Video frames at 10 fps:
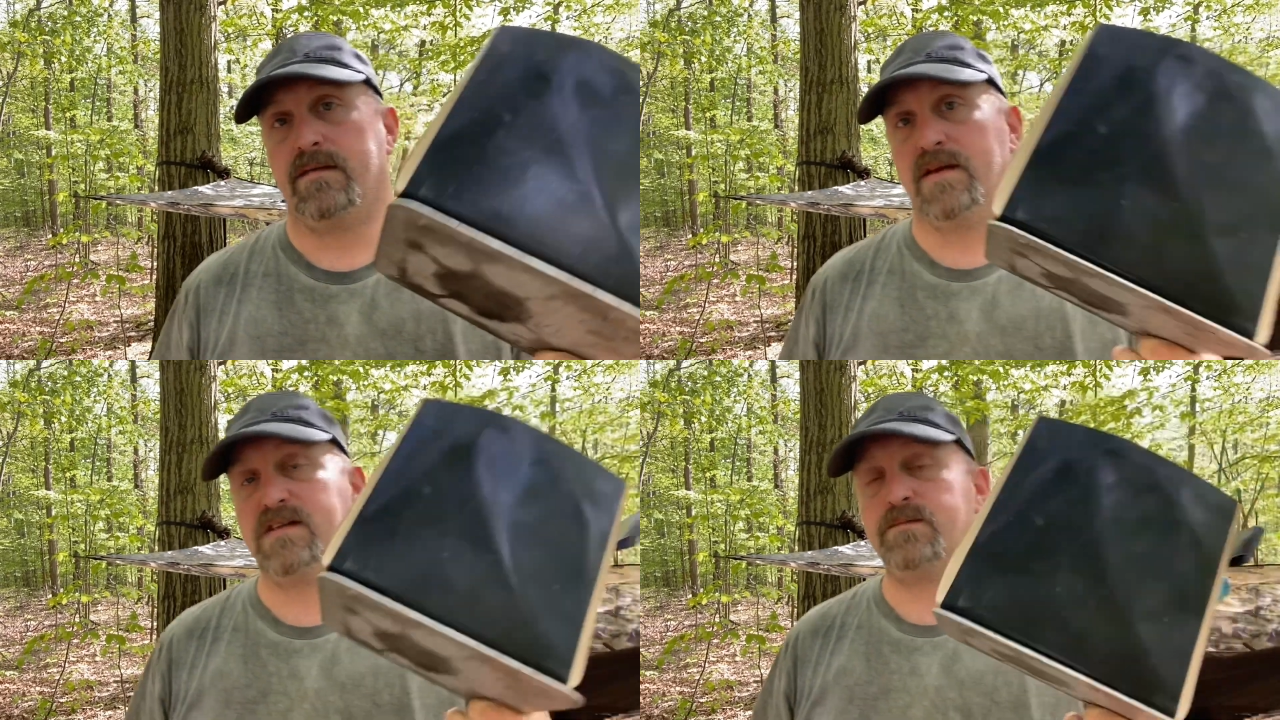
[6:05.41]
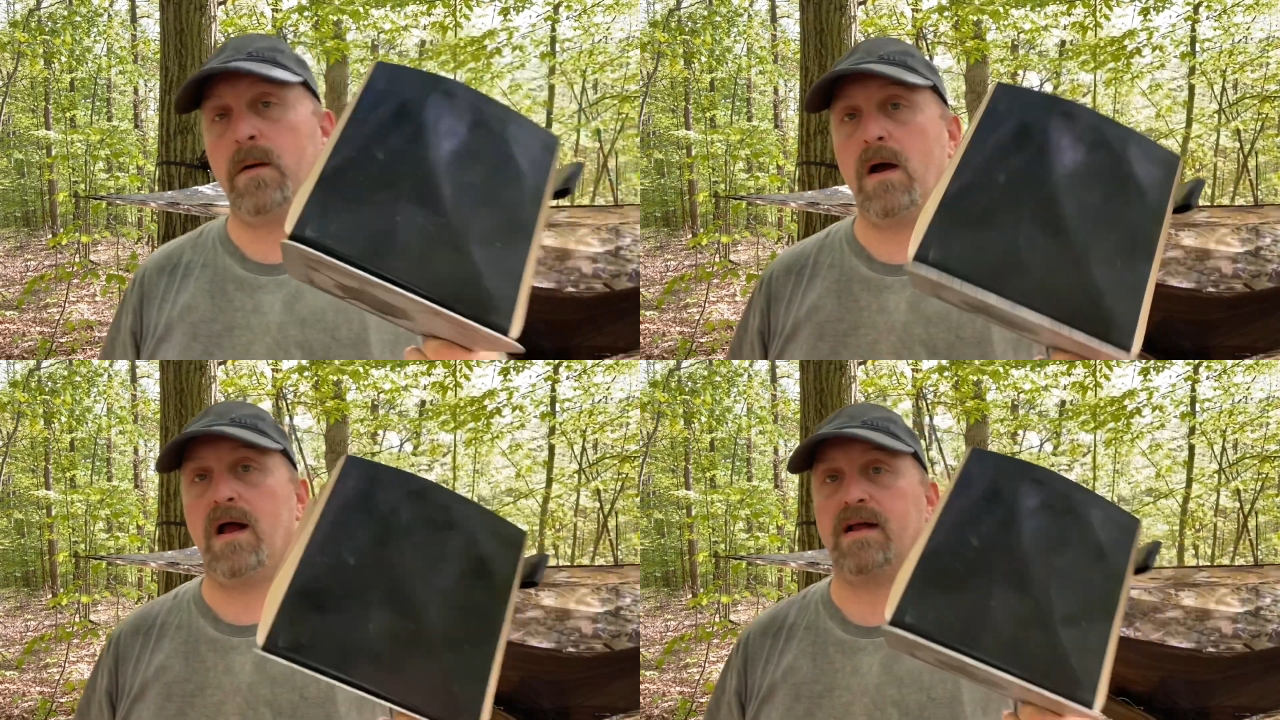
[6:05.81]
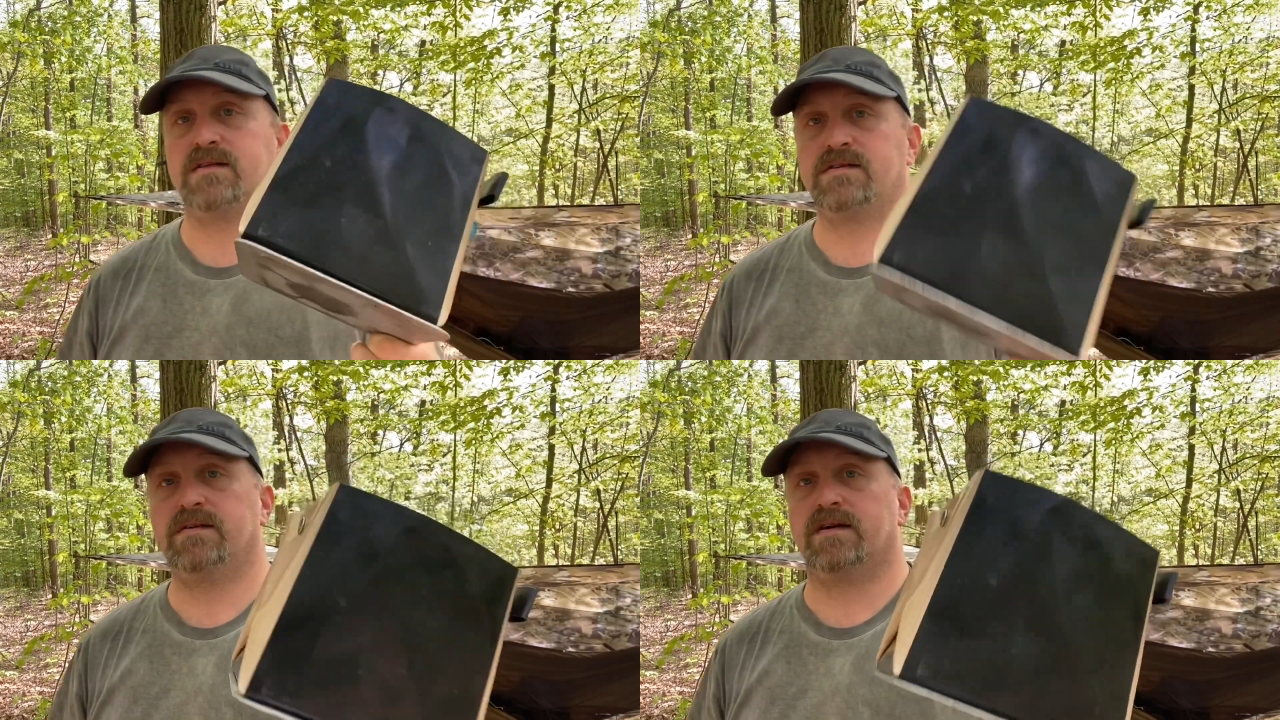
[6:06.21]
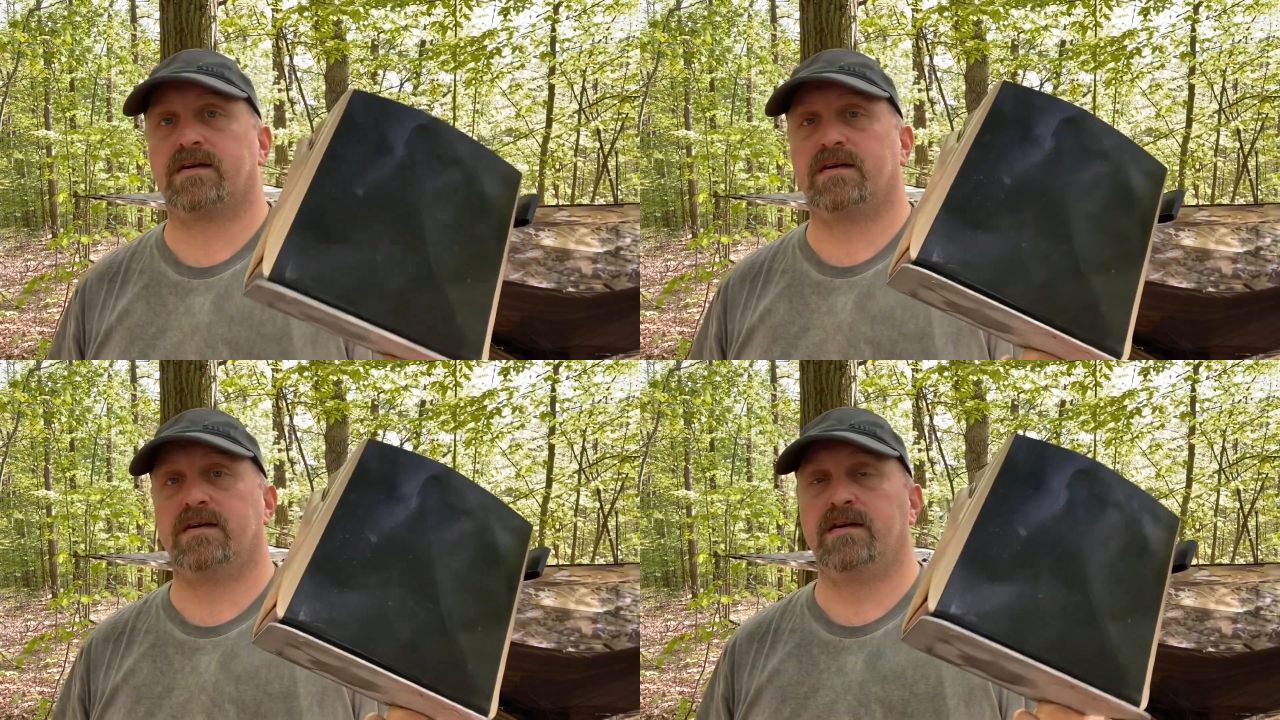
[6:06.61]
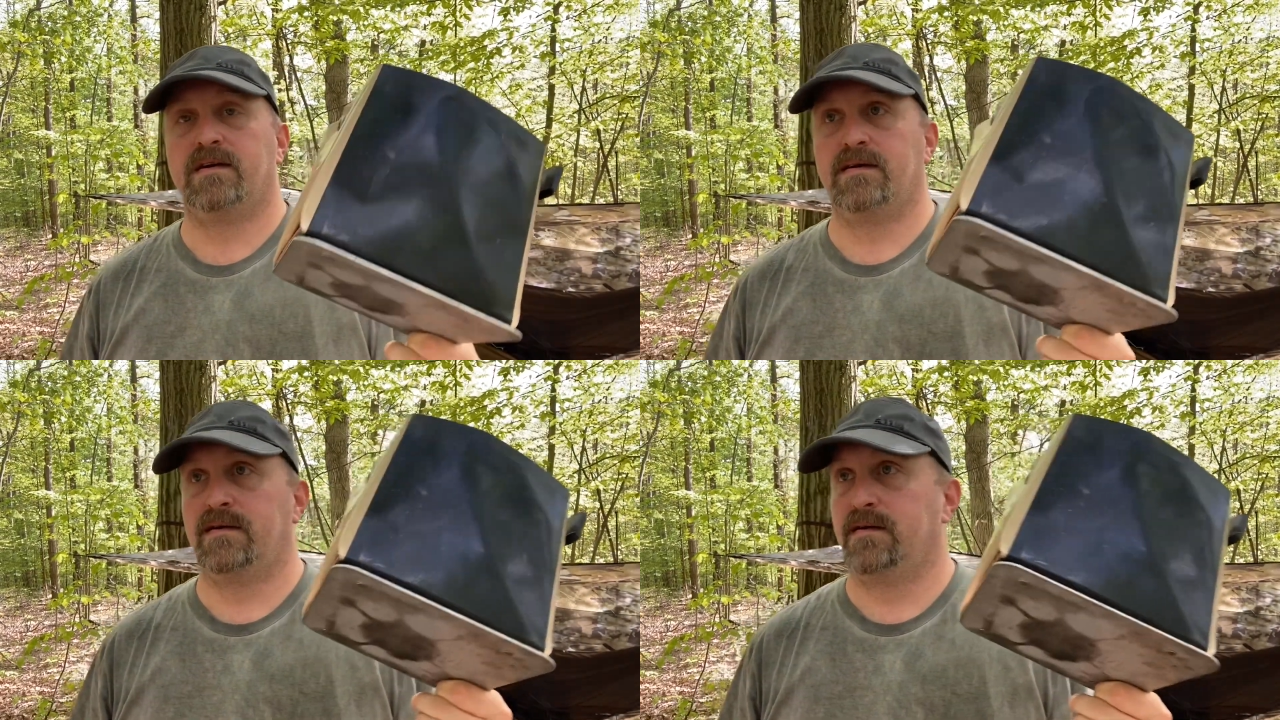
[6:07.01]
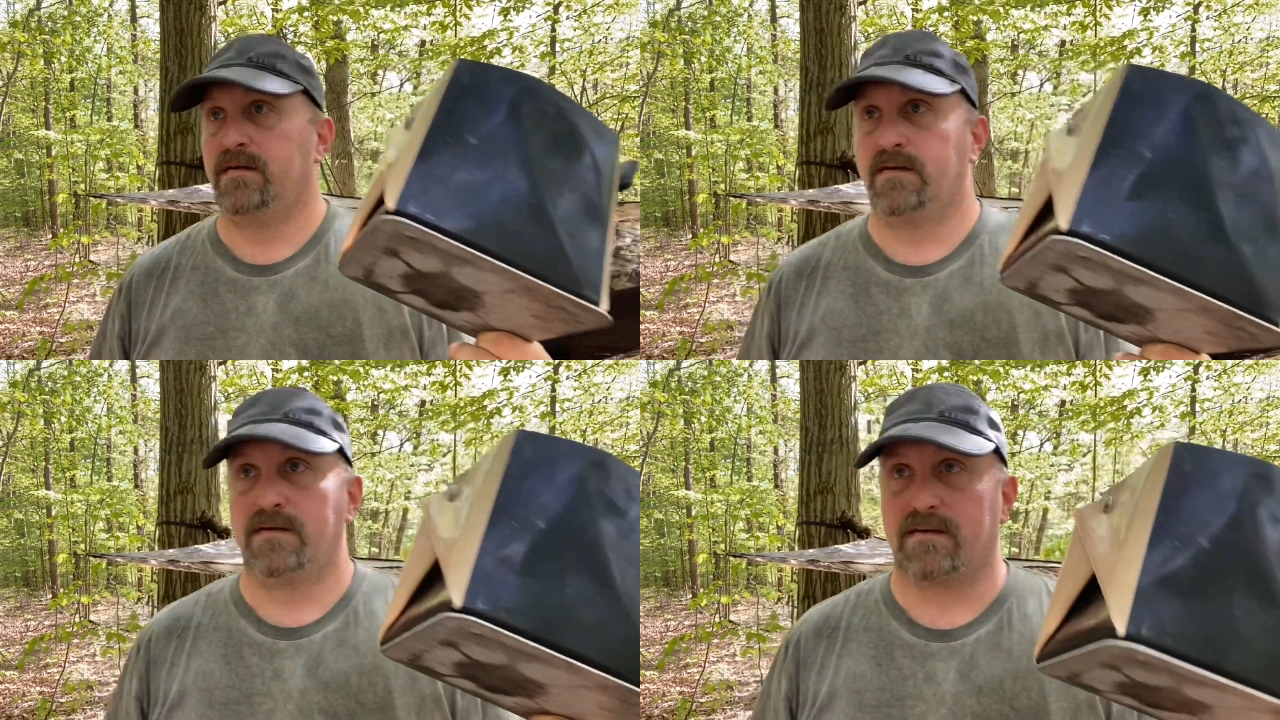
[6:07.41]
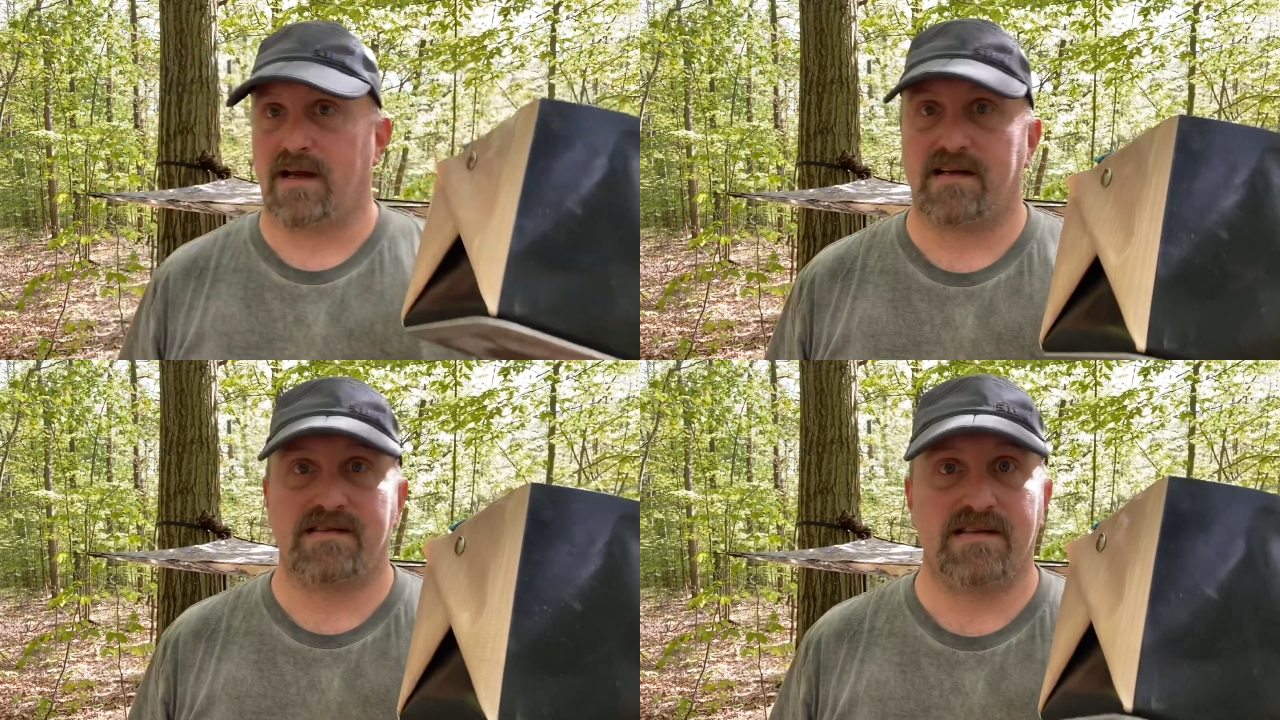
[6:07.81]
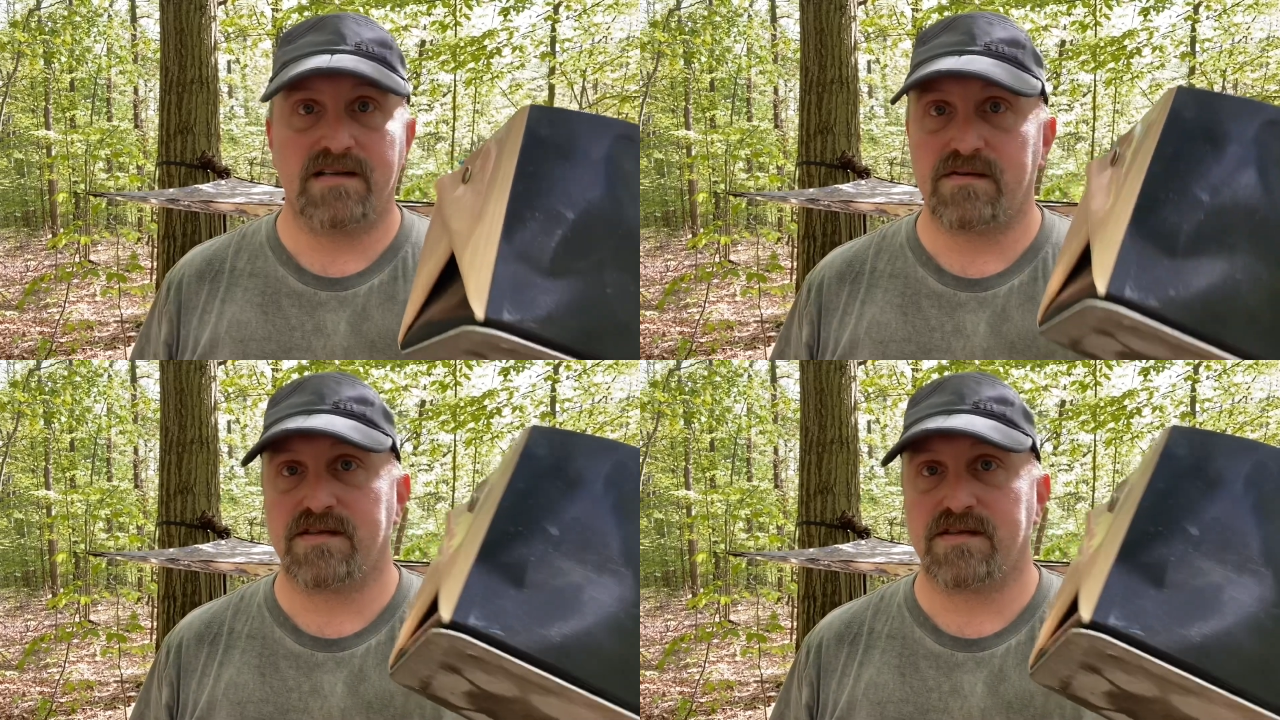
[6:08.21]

This pot took like 6 or